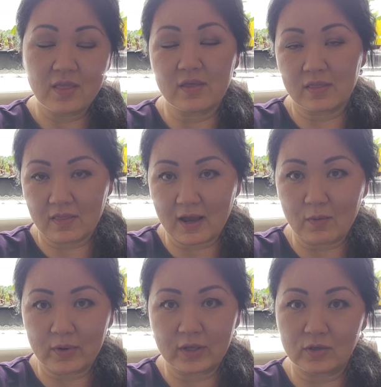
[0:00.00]
then that
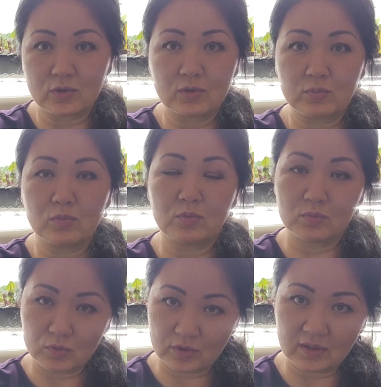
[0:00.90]
way you're
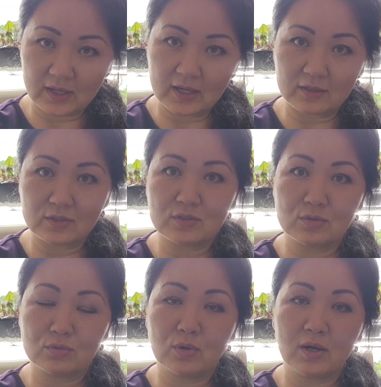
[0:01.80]
more than likely
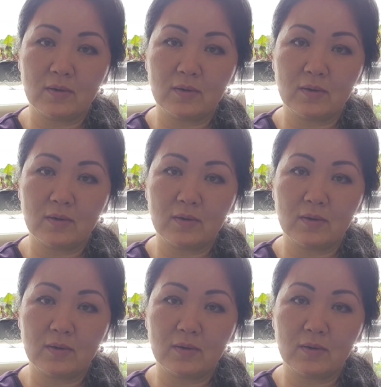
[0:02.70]
to